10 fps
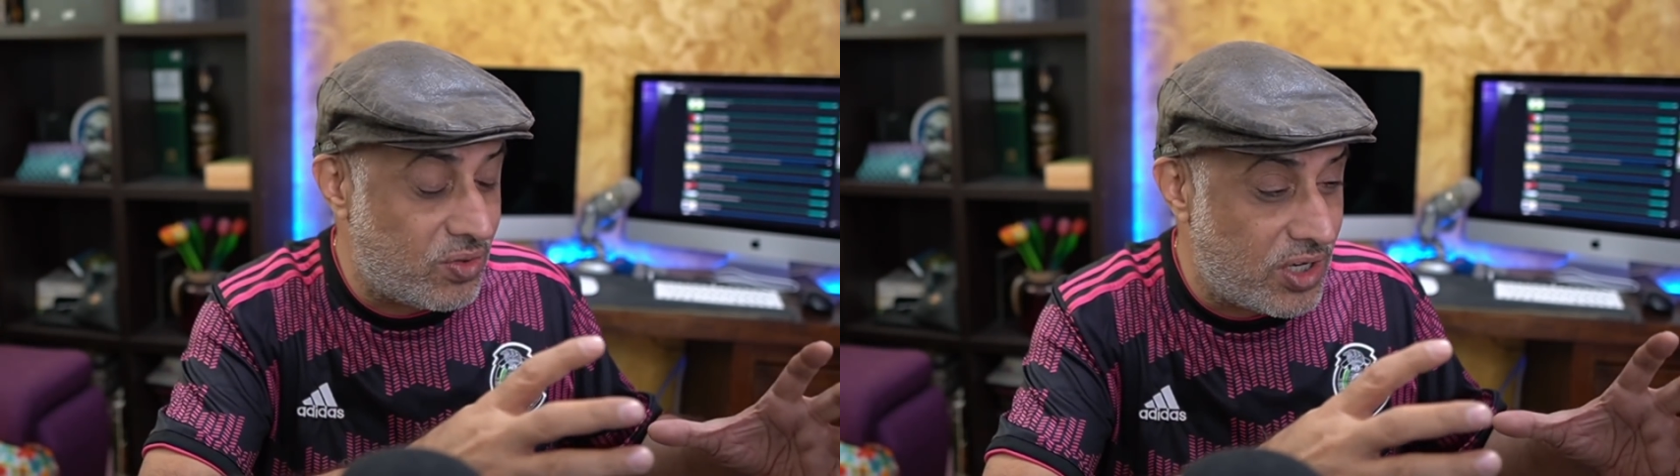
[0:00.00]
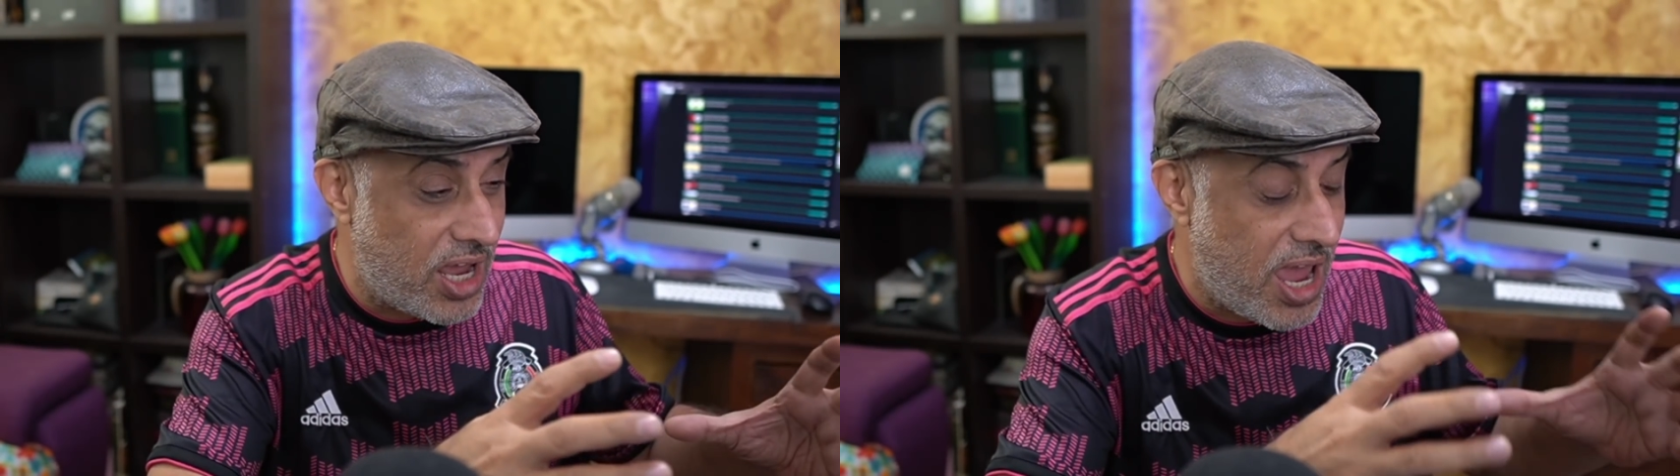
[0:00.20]
to
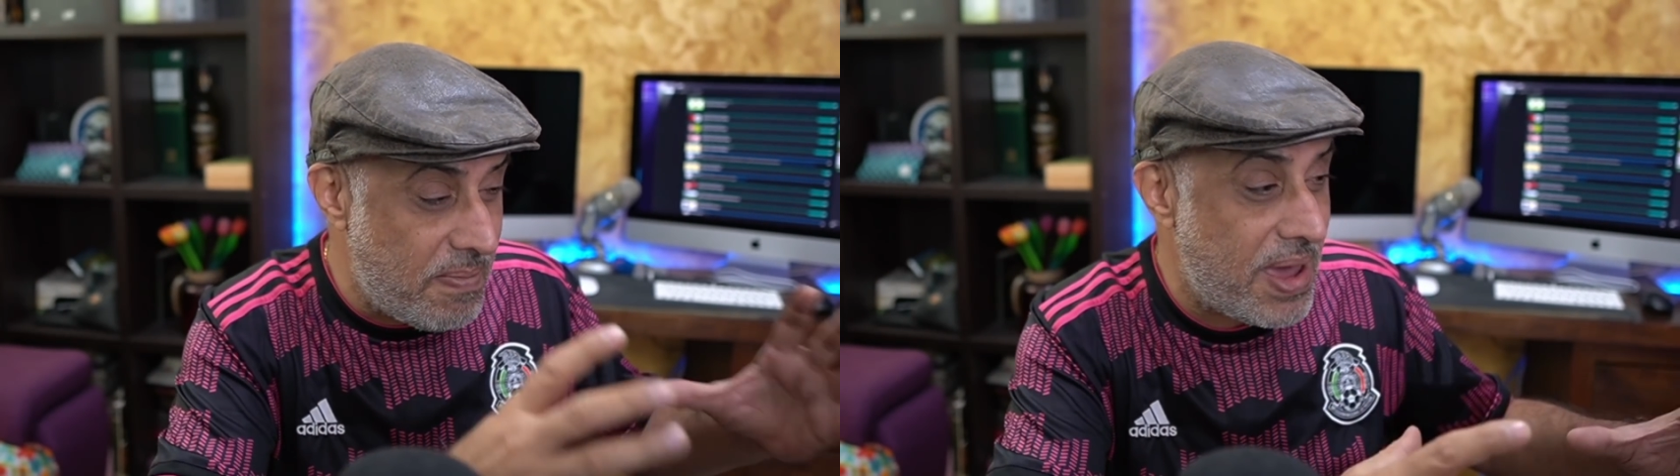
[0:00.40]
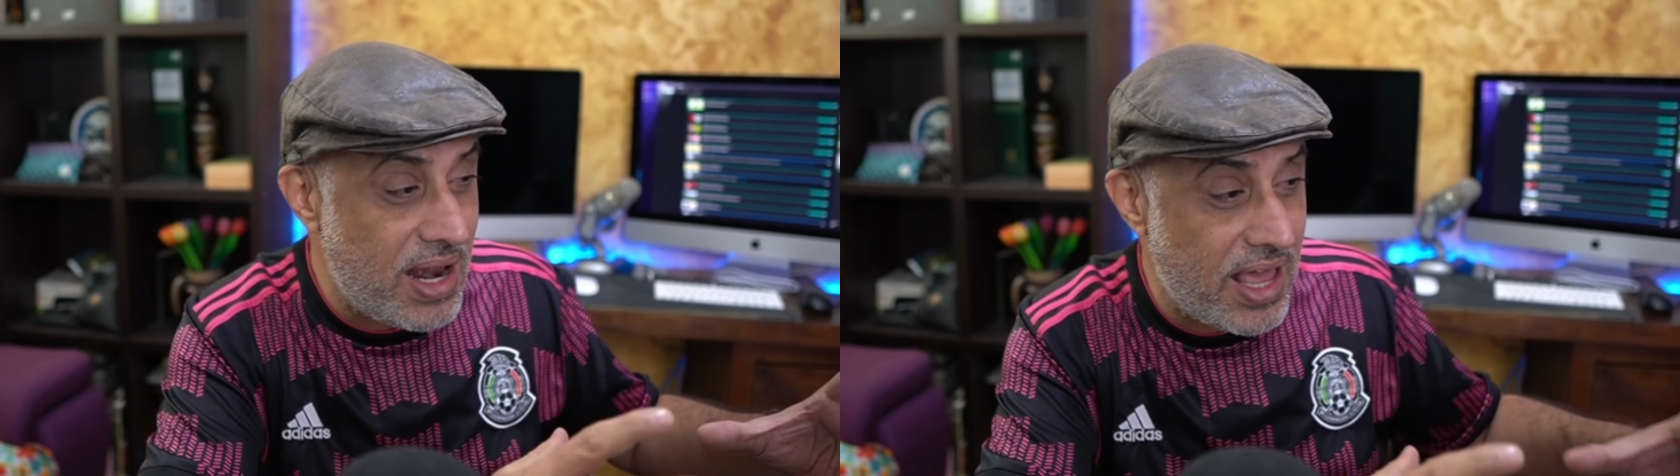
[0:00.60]
the
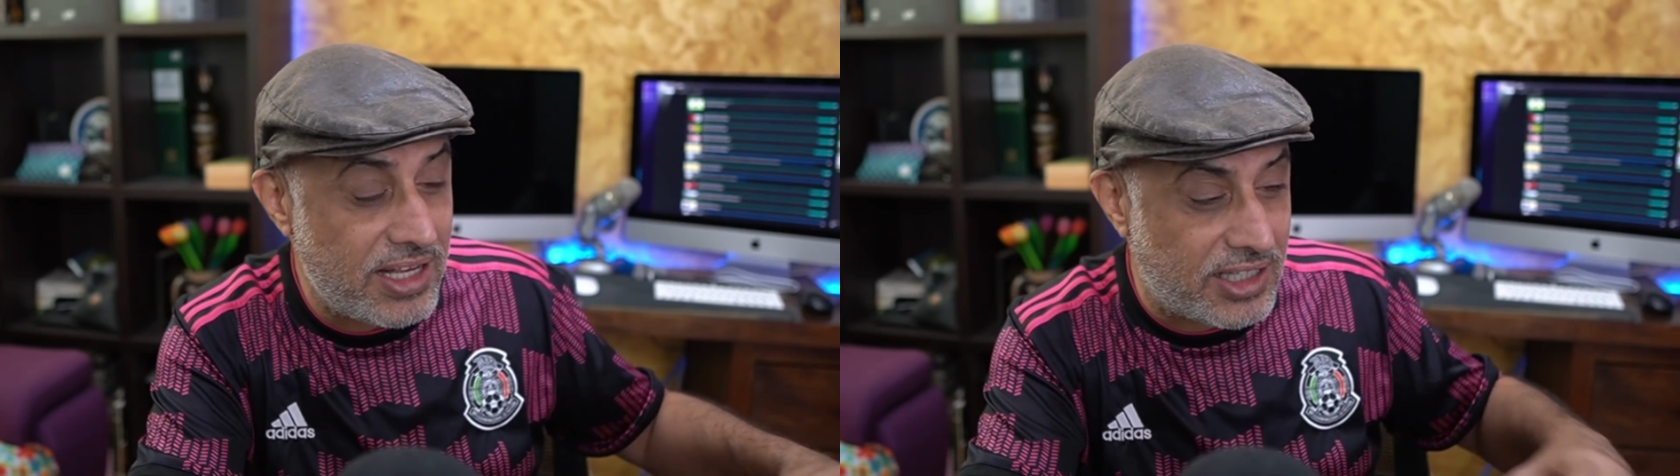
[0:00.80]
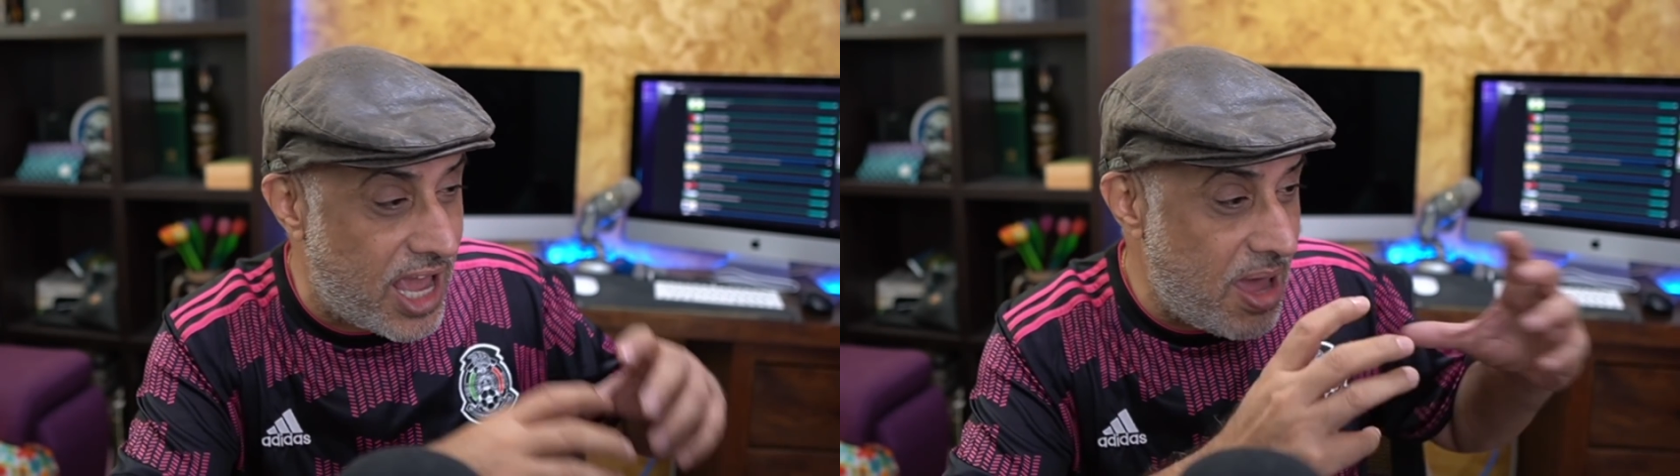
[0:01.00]

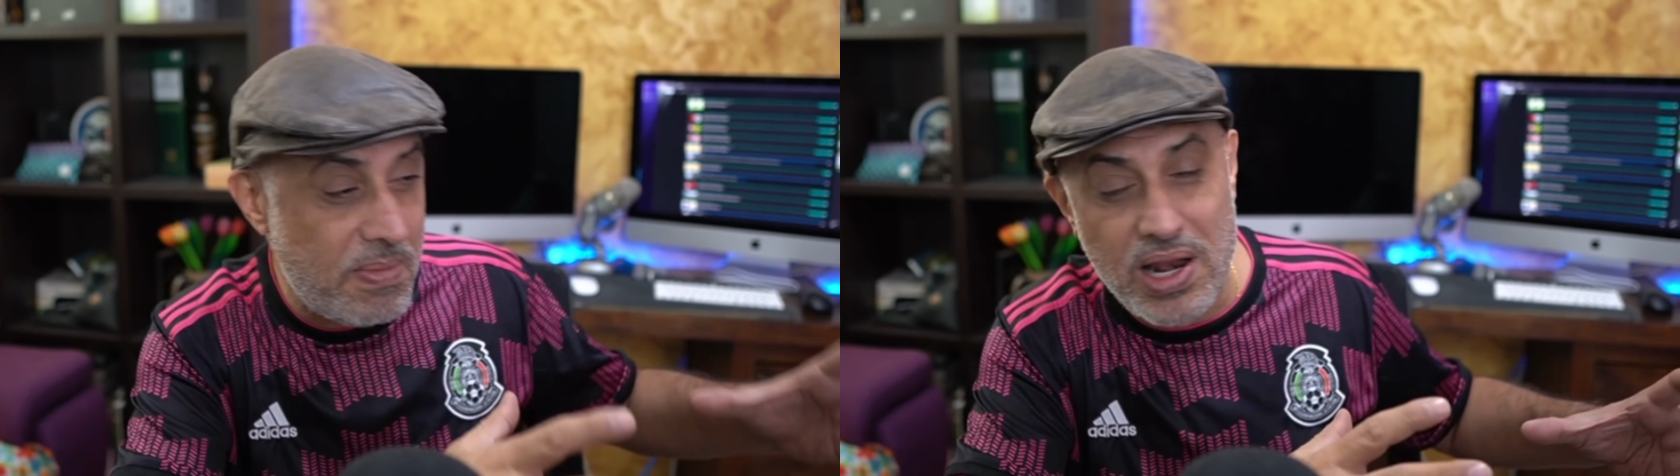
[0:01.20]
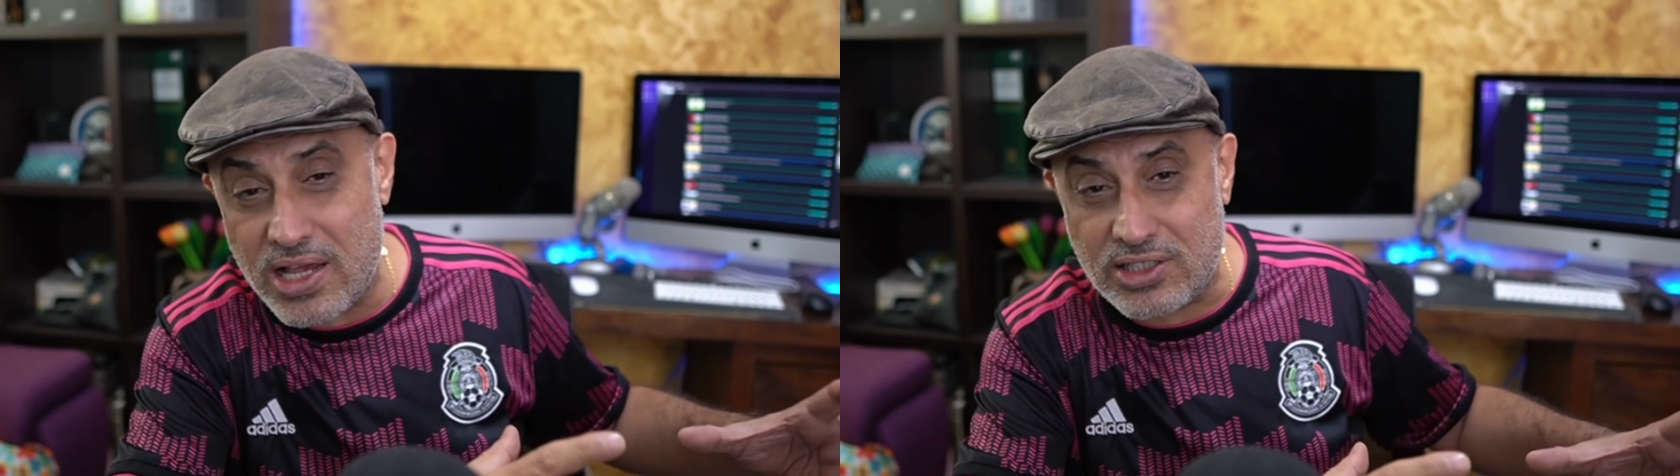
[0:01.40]
MLS. The
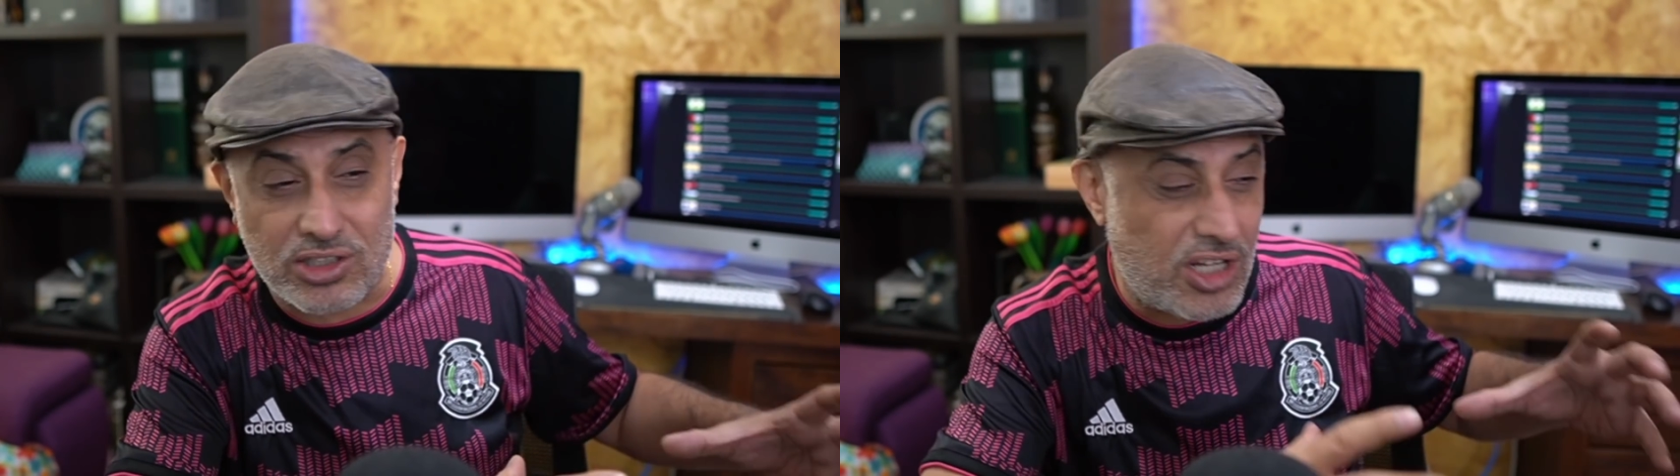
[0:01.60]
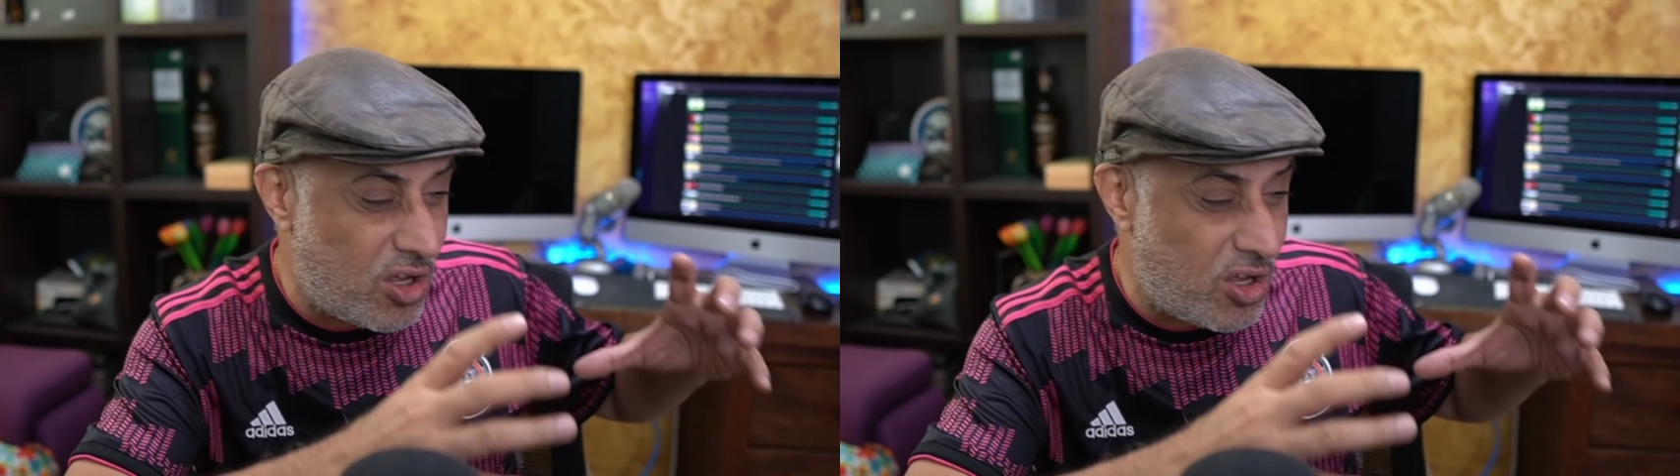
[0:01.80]
MLS is now